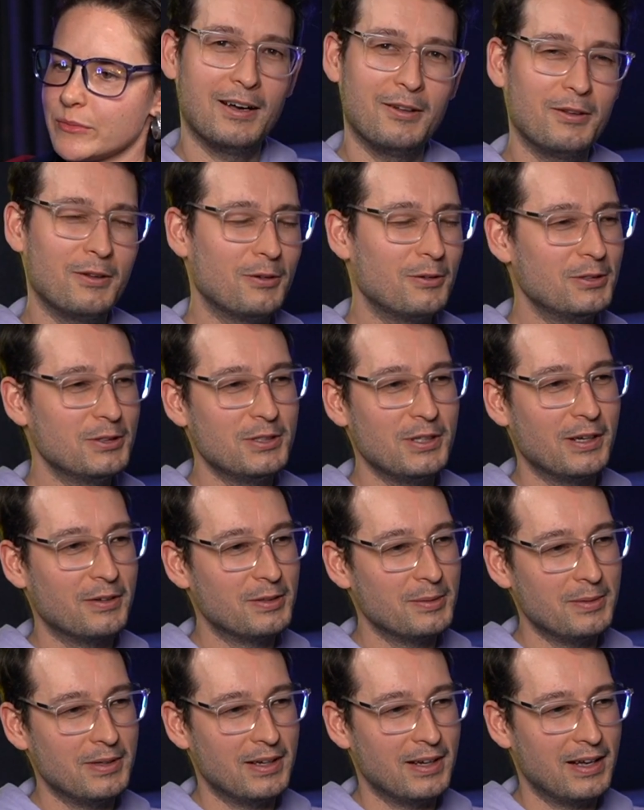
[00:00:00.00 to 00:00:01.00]
know. how old do you have
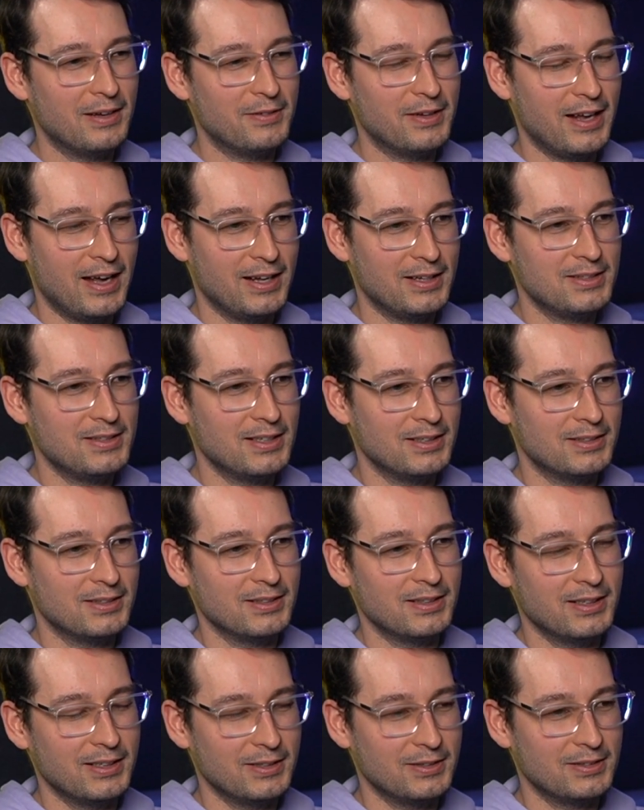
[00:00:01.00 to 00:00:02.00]
to be to have an adsense
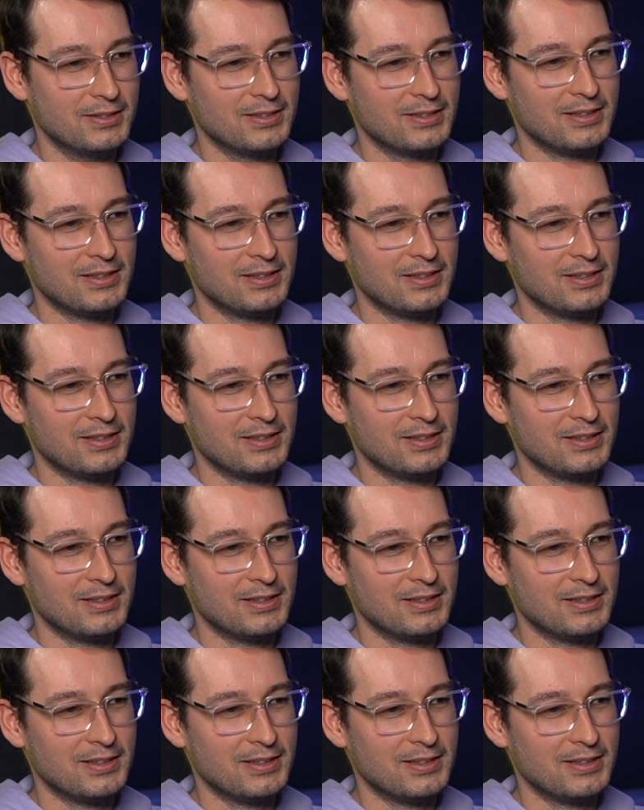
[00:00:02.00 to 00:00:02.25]
account